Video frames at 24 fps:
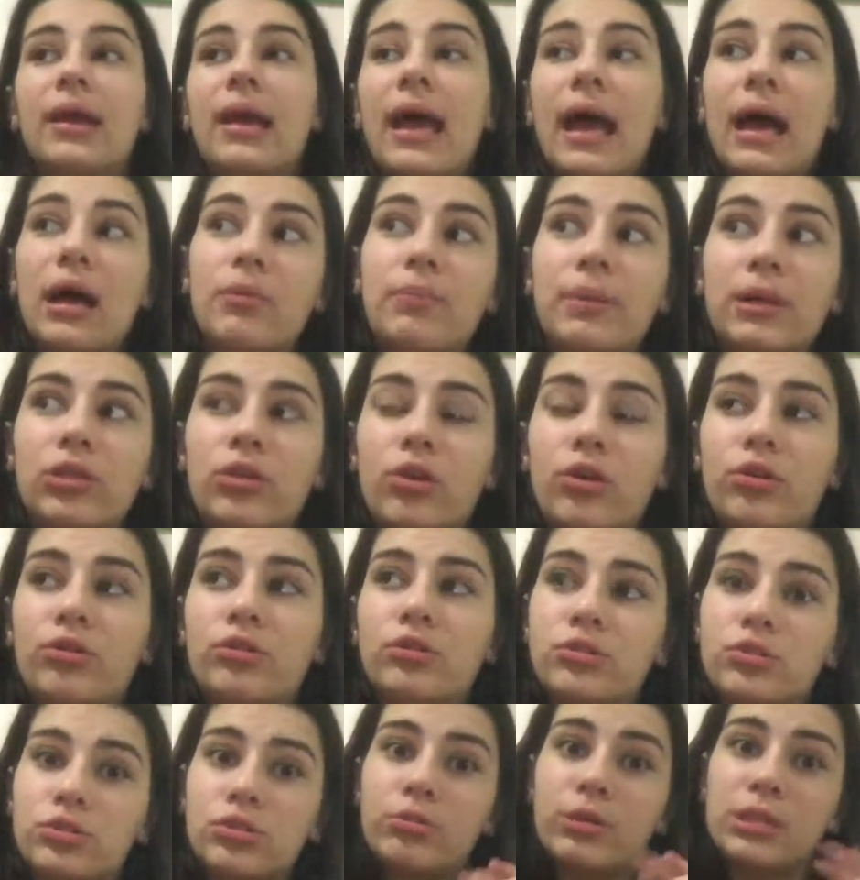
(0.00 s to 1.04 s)
helping
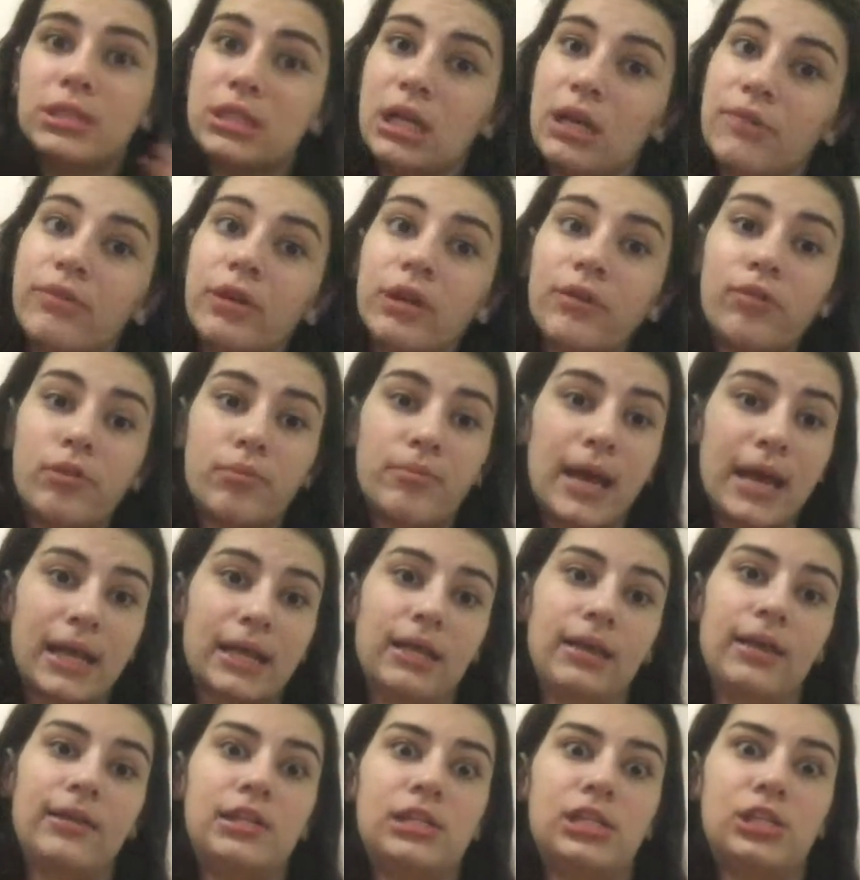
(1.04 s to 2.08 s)
those who are suffering from
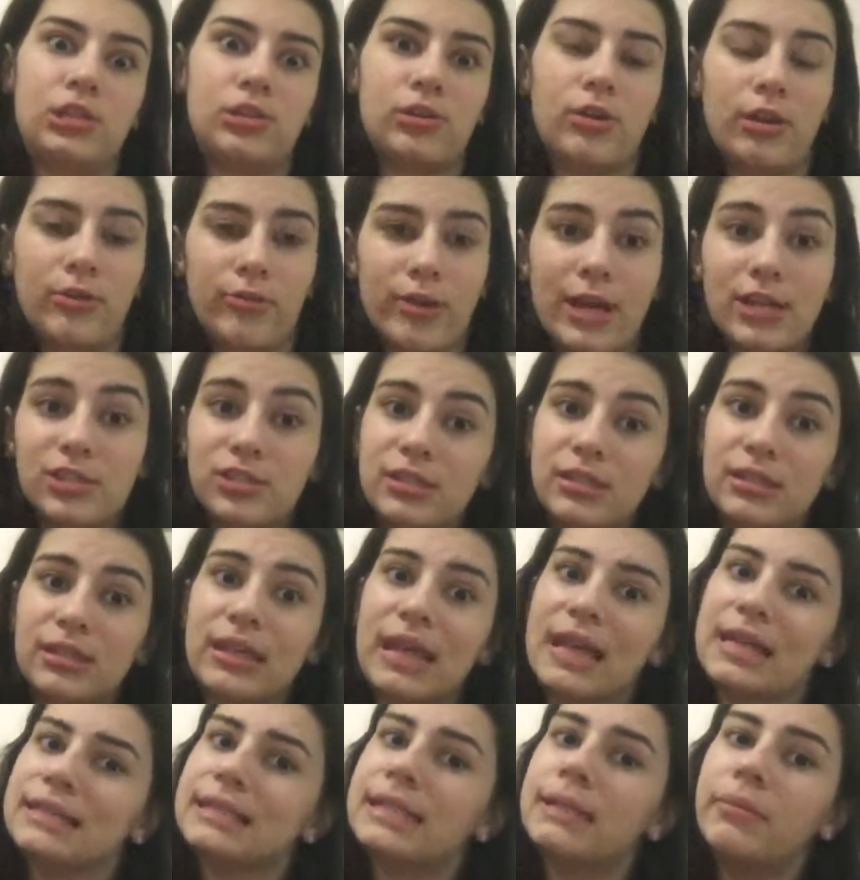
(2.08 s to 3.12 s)
macular degeneration
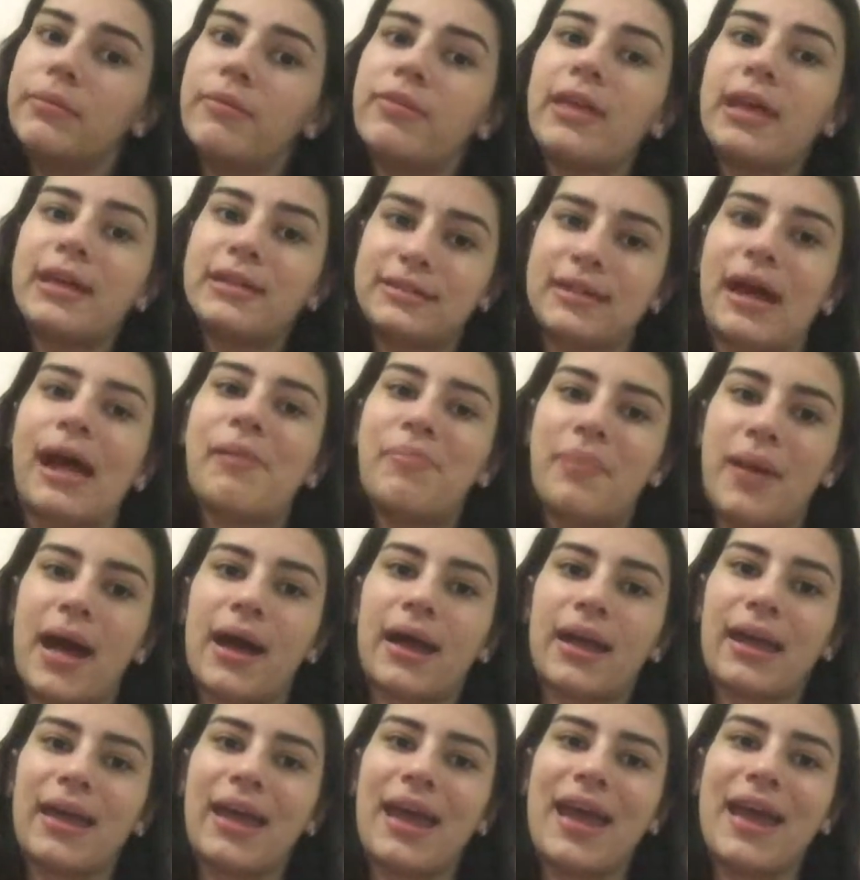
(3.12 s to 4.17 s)
get some of their sight
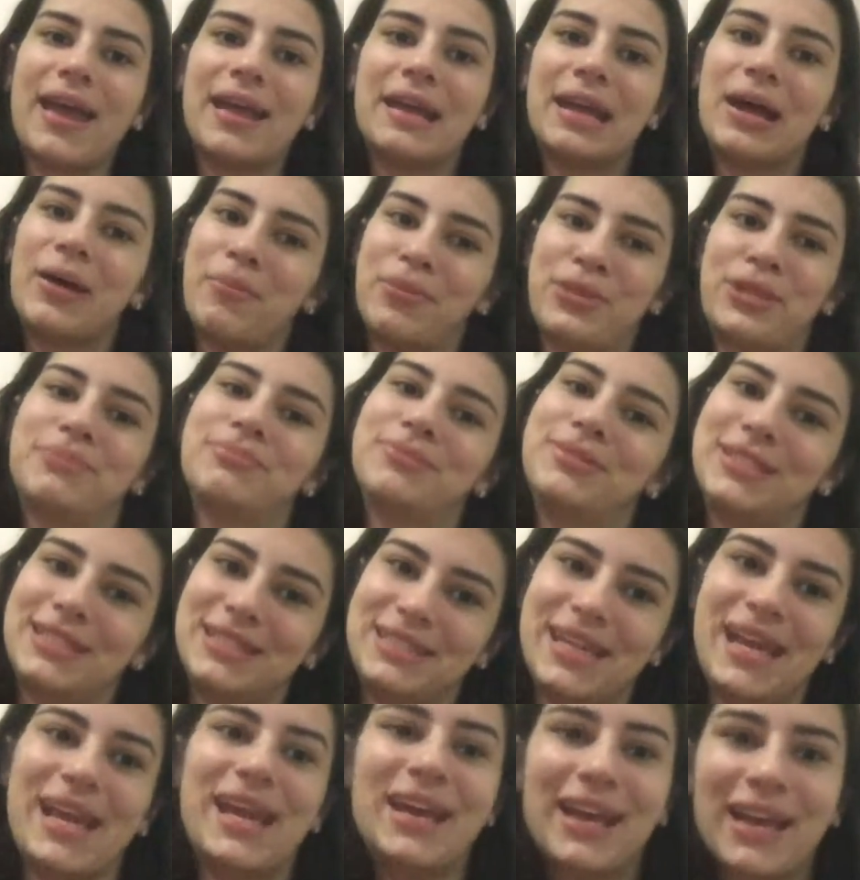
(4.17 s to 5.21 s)
back and help them to
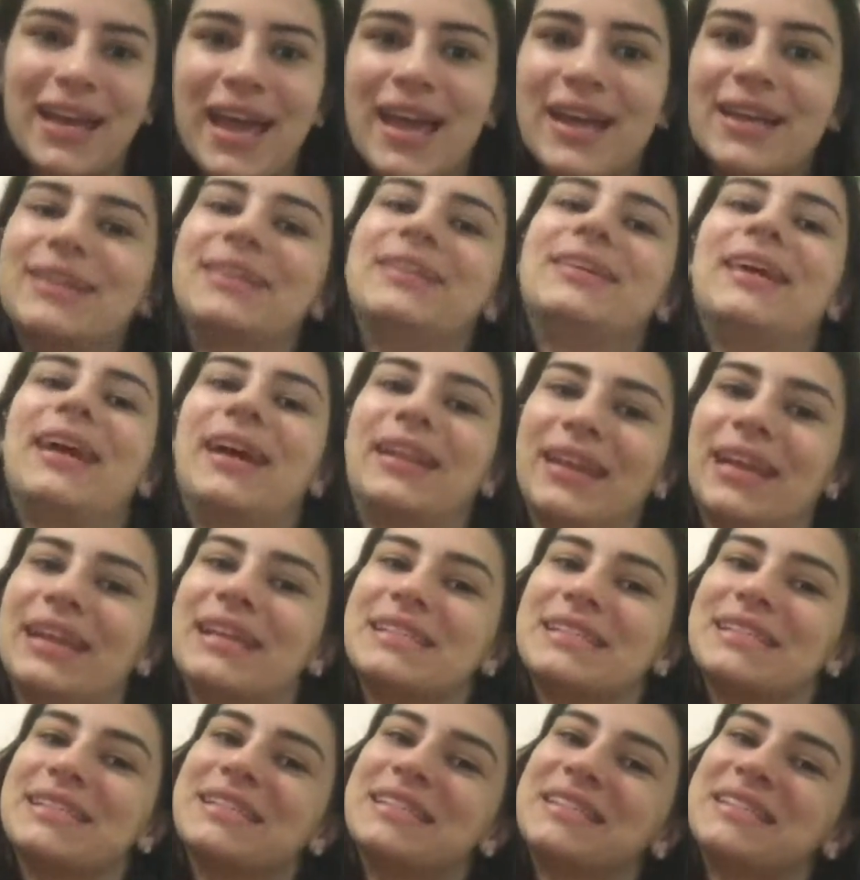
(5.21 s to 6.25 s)
see again, at
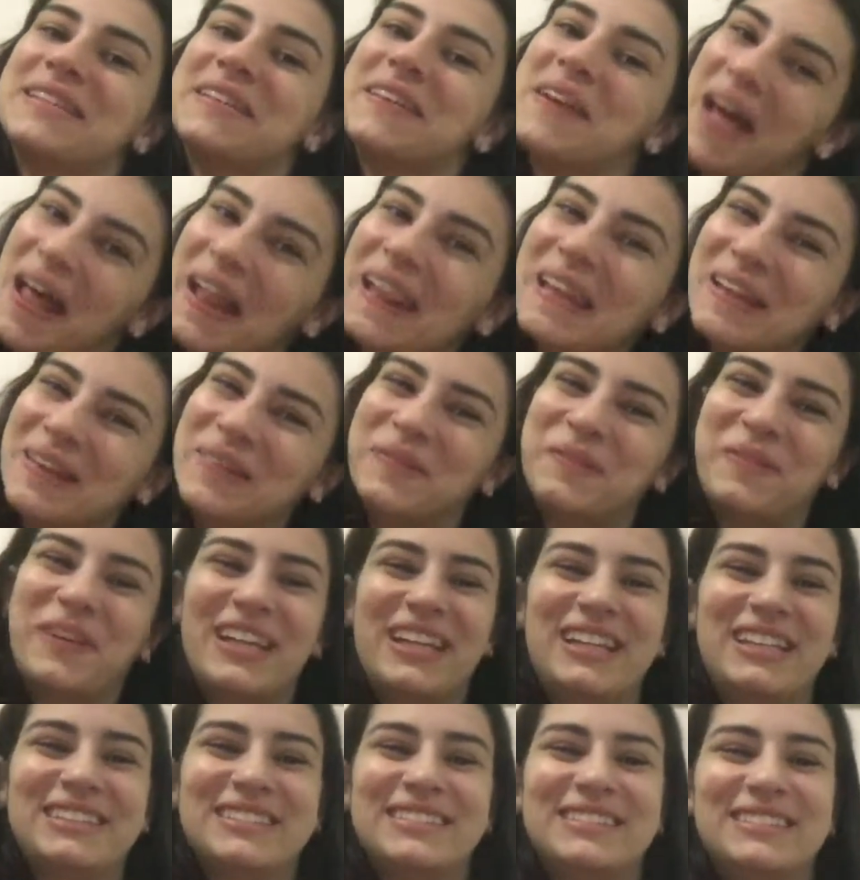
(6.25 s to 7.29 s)
least a little
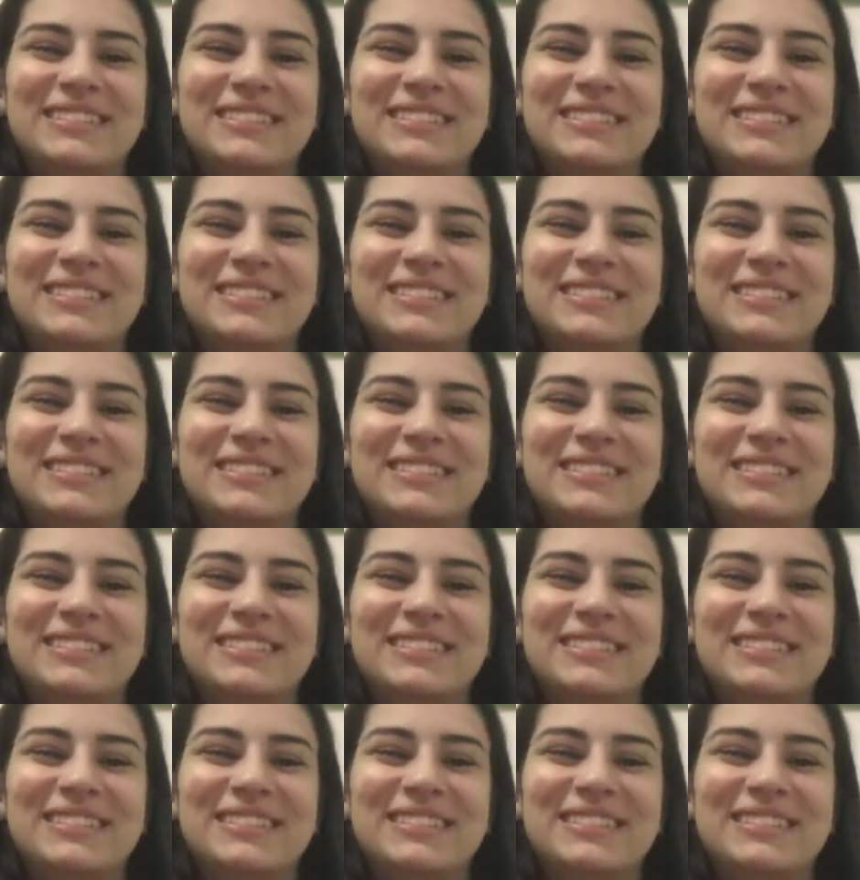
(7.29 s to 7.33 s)
bit.